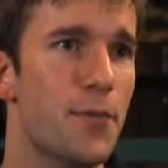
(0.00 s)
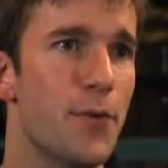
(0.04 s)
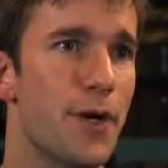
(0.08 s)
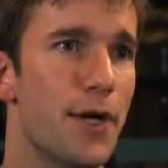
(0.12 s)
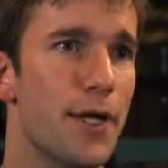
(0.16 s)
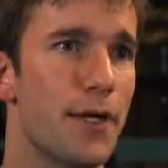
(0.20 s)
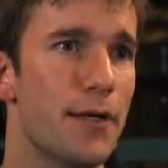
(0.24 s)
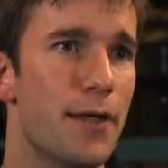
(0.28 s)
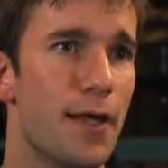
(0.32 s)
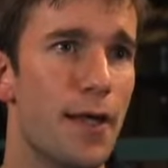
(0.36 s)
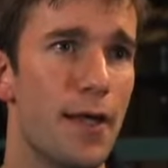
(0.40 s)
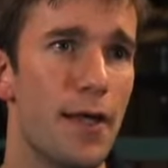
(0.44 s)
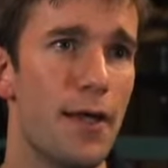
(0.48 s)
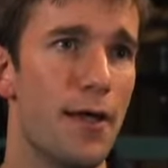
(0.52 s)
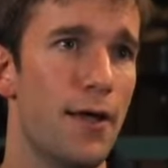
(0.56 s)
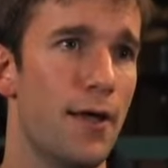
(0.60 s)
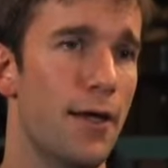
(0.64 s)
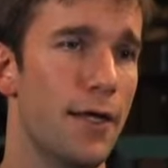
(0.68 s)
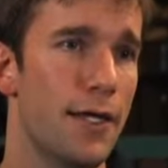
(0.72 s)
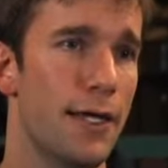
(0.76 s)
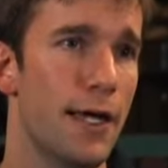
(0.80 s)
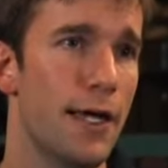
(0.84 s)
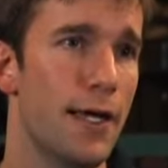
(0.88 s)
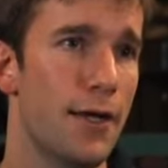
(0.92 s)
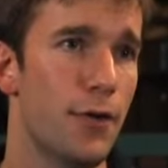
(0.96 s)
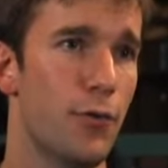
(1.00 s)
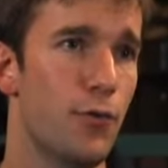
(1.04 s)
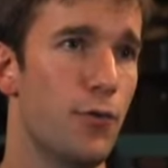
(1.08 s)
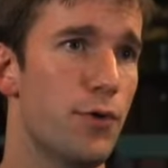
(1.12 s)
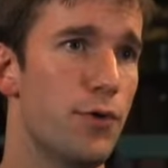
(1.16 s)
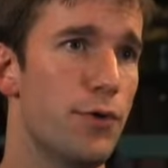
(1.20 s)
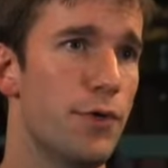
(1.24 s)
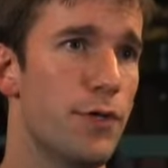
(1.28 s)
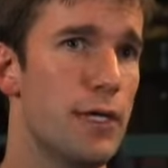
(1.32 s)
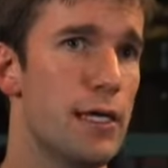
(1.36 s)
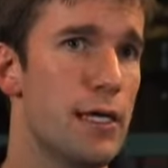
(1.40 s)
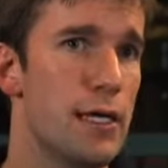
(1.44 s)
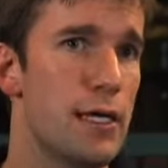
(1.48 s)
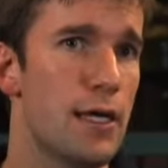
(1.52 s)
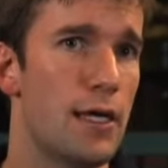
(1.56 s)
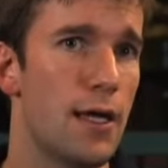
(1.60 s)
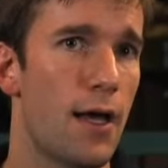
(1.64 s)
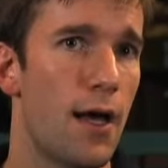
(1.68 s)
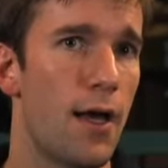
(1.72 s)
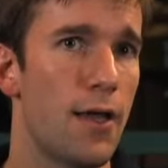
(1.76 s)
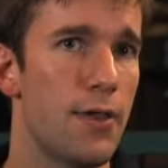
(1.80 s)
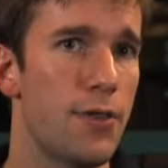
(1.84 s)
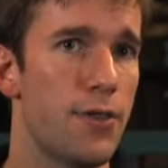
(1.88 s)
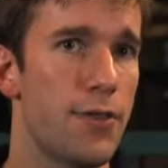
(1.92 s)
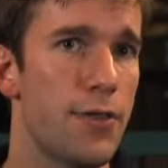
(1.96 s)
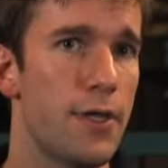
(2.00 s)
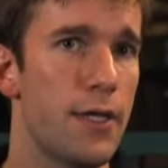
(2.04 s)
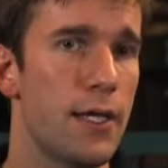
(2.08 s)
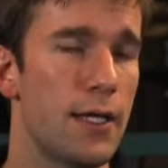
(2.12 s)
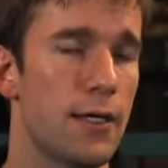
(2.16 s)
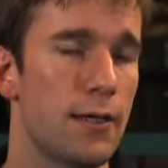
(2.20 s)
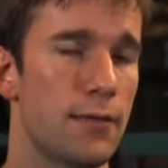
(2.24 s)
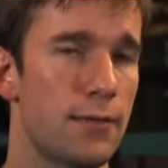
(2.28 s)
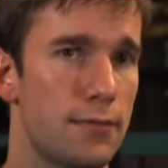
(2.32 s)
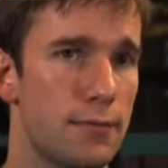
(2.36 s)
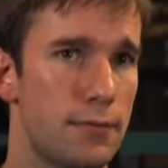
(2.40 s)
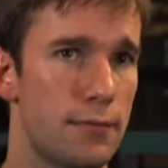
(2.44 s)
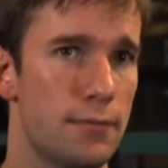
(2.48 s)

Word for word: But again, it really, I think,